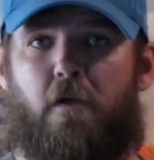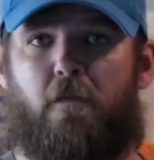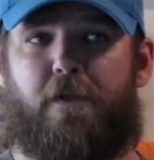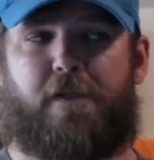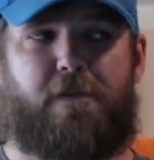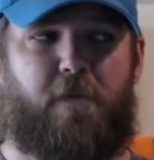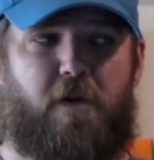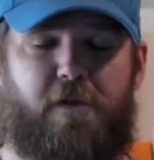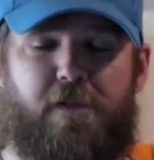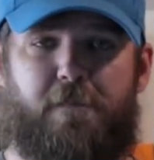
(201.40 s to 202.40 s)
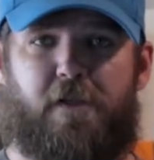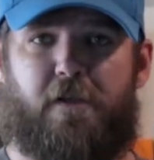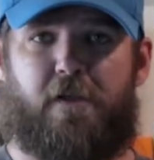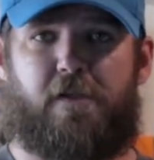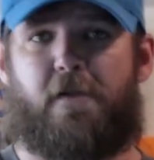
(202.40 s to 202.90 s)
We'll get some close-ups of
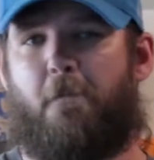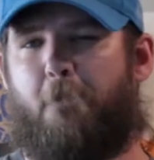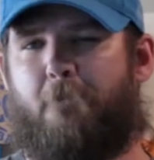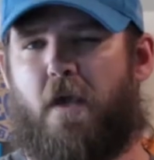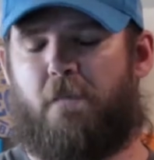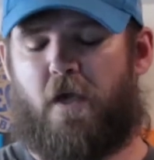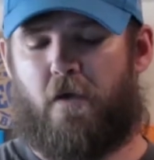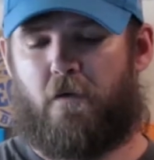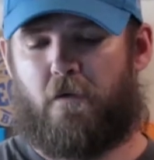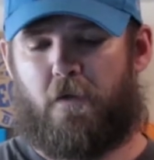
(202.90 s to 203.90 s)
these, maybe.